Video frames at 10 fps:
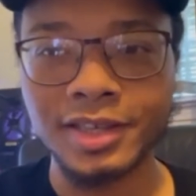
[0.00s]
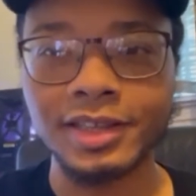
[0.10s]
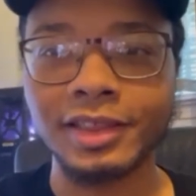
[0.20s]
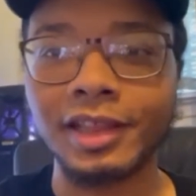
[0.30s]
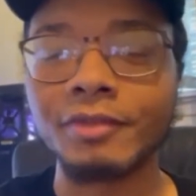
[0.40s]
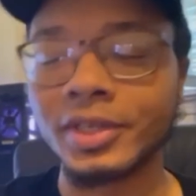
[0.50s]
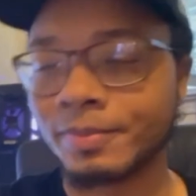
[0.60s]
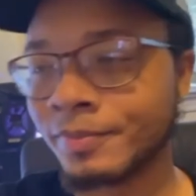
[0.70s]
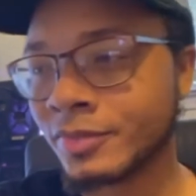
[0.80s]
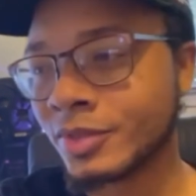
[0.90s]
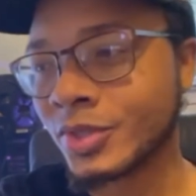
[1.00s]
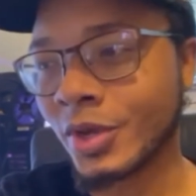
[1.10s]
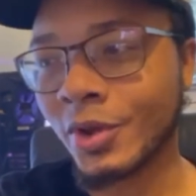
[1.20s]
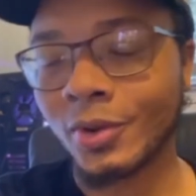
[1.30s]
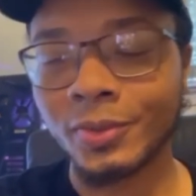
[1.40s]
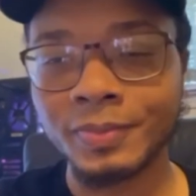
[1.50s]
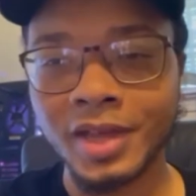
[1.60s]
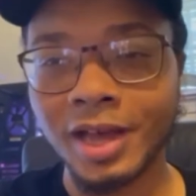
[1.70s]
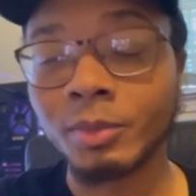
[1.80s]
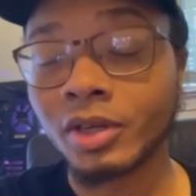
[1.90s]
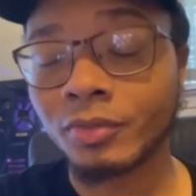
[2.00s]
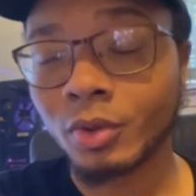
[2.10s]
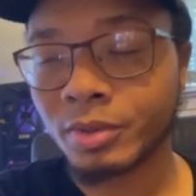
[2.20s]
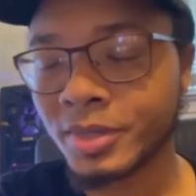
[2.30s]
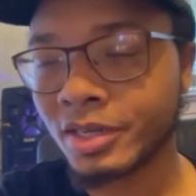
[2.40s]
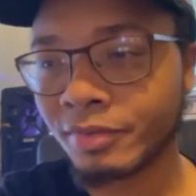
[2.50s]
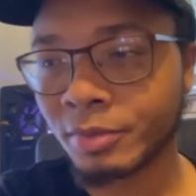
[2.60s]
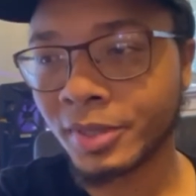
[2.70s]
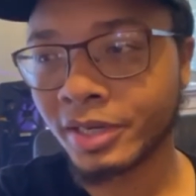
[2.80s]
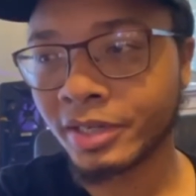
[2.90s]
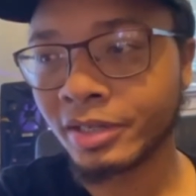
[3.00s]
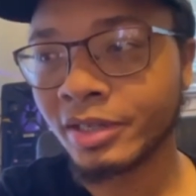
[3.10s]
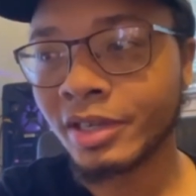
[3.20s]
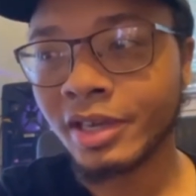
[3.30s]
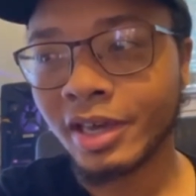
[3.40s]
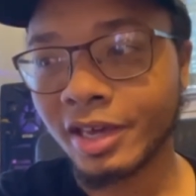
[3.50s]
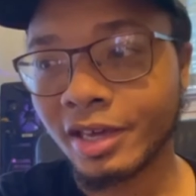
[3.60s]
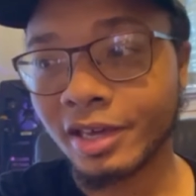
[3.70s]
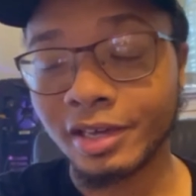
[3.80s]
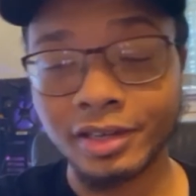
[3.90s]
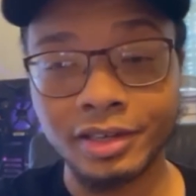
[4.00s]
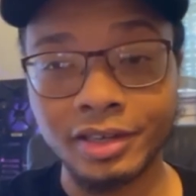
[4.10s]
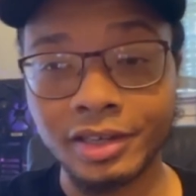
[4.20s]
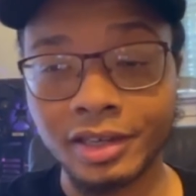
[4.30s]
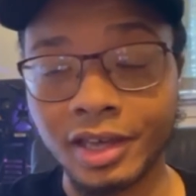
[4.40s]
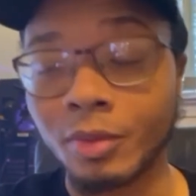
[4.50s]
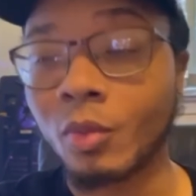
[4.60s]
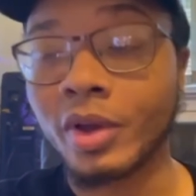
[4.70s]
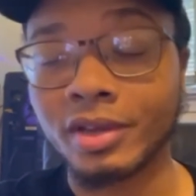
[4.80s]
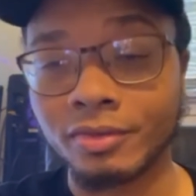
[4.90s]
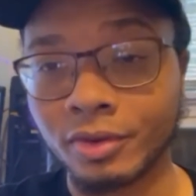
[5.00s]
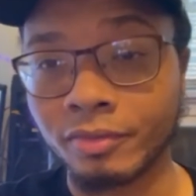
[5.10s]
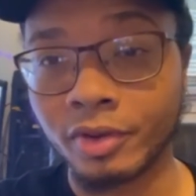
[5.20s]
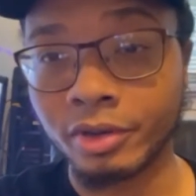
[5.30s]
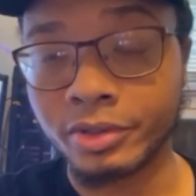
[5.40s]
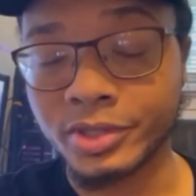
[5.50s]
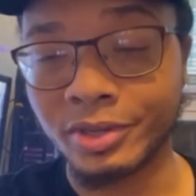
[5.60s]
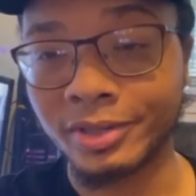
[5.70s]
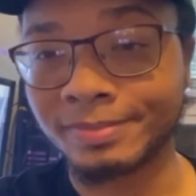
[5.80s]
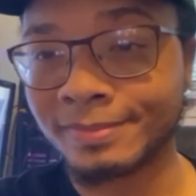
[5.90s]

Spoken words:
Love it. So I'm looking forward to meeting everybody, and can't wait for Inferno to start.